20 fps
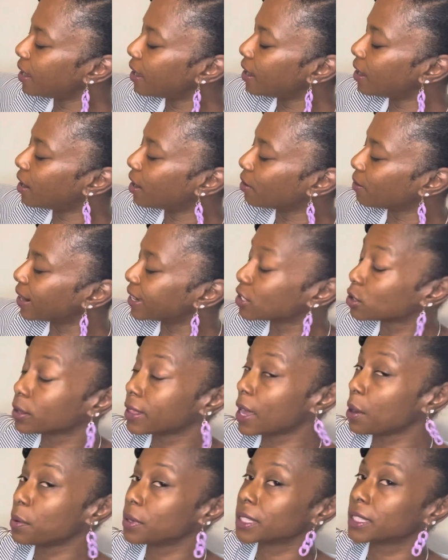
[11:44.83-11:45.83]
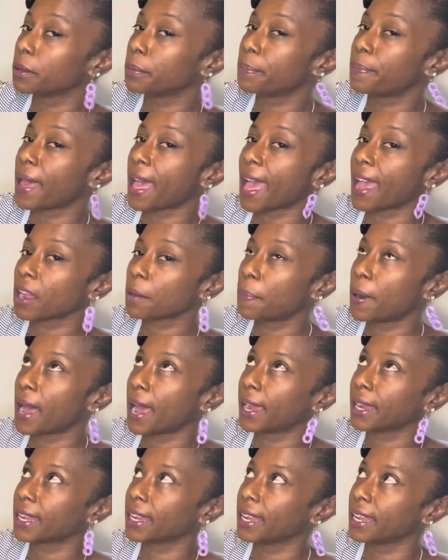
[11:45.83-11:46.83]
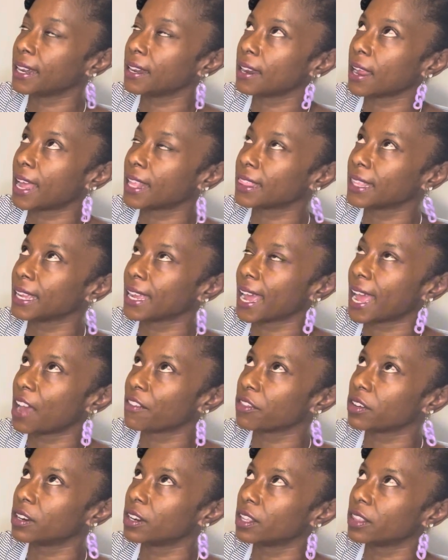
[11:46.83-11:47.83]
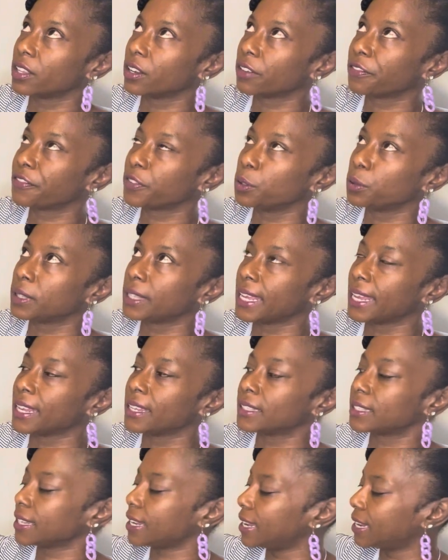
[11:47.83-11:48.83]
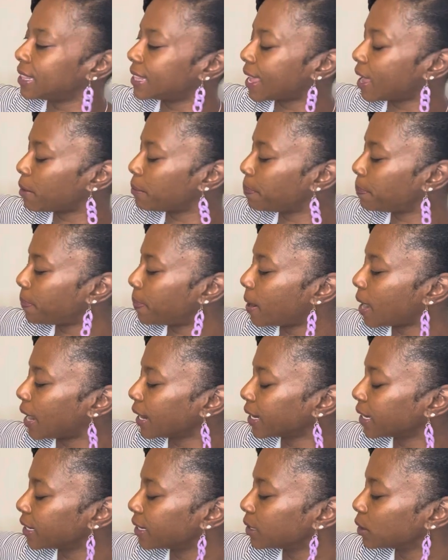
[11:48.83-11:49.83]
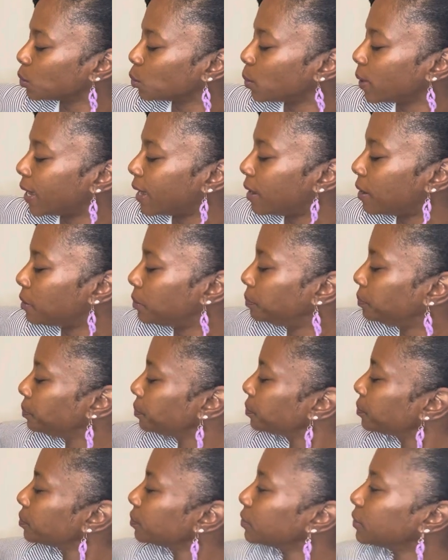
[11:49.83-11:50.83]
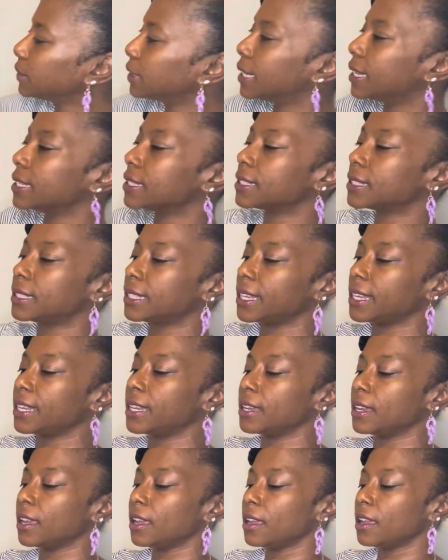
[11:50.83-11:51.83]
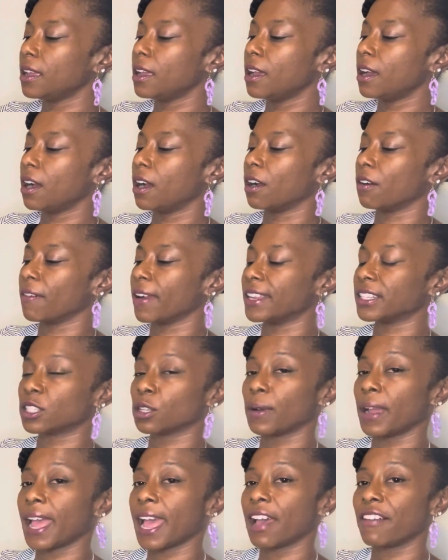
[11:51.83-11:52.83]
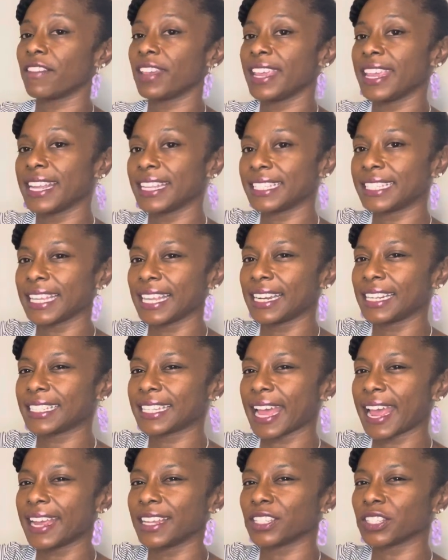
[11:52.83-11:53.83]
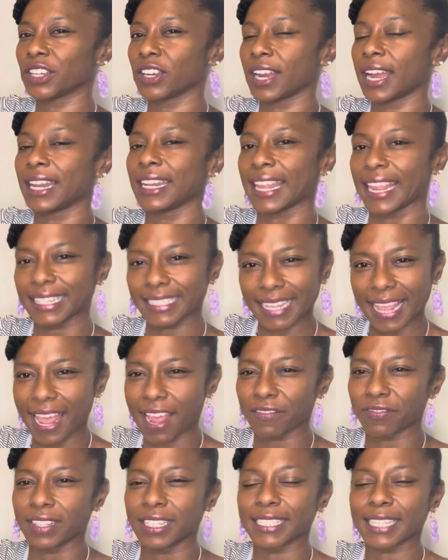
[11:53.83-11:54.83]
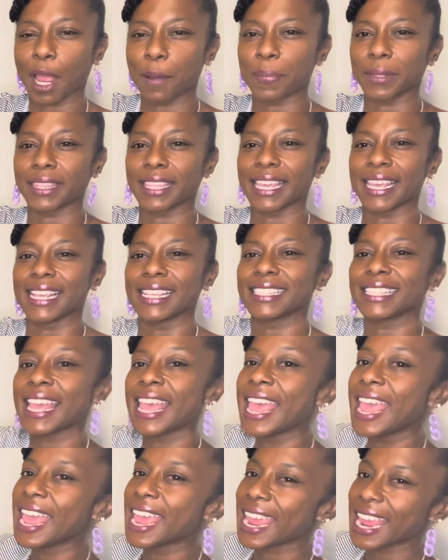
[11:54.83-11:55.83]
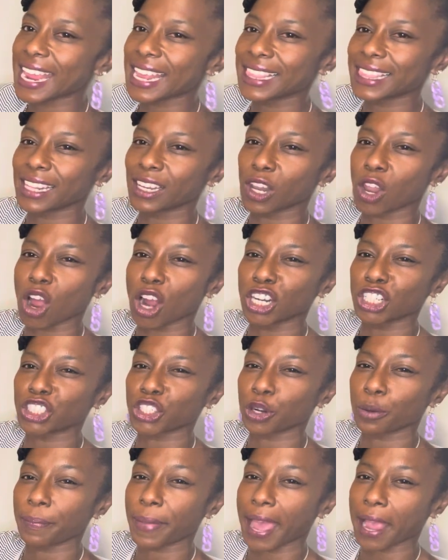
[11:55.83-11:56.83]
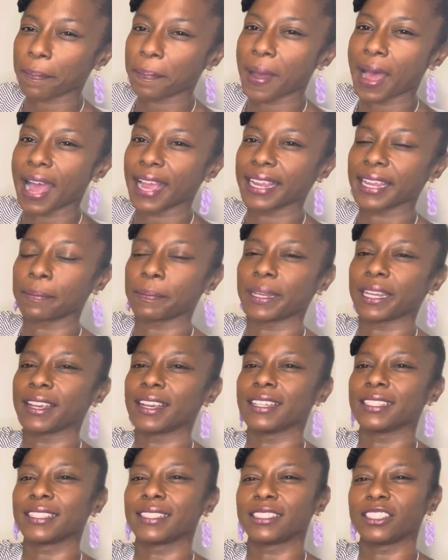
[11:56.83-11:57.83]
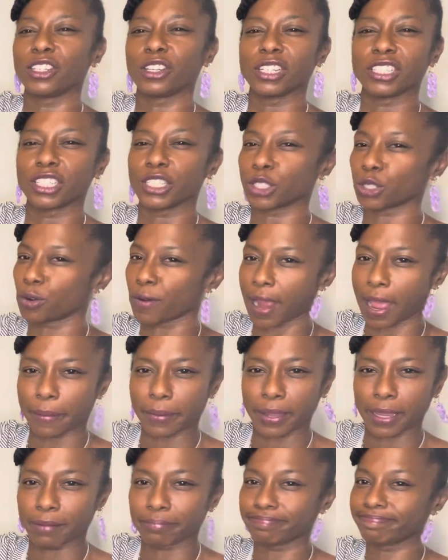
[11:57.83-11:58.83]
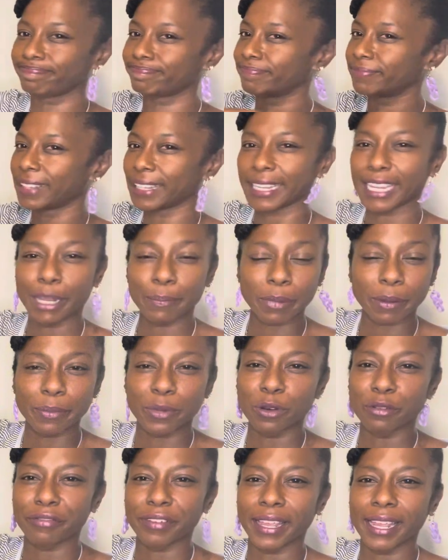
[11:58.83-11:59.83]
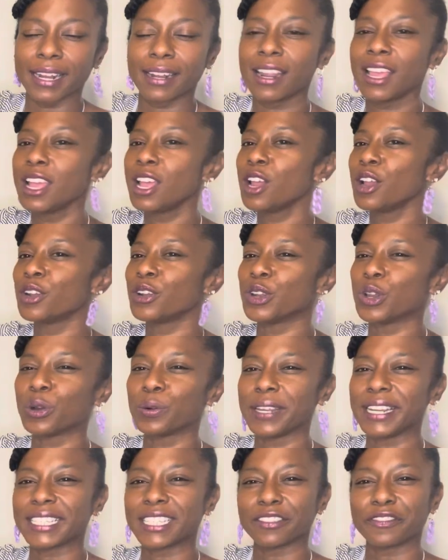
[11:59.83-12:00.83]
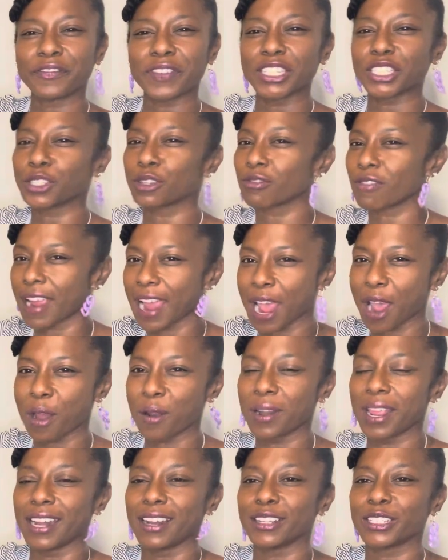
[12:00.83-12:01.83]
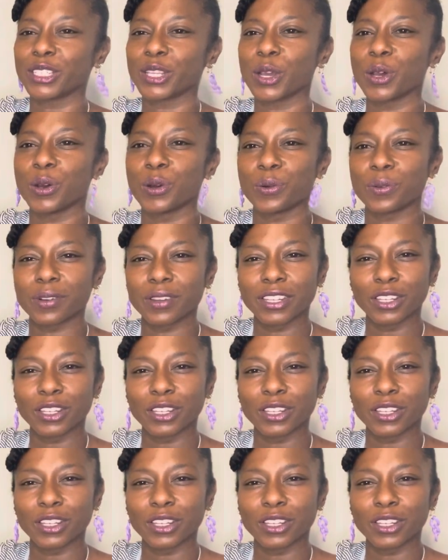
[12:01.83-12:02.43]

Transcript: All right, so that was the back pocket. I think I have another few things in that pocket as well. Let's see. All right, so I have hand sanitizer. I like to have these type of things in the larger back pocket because you can just grab it, keep it moving. No need to fish around in a tote.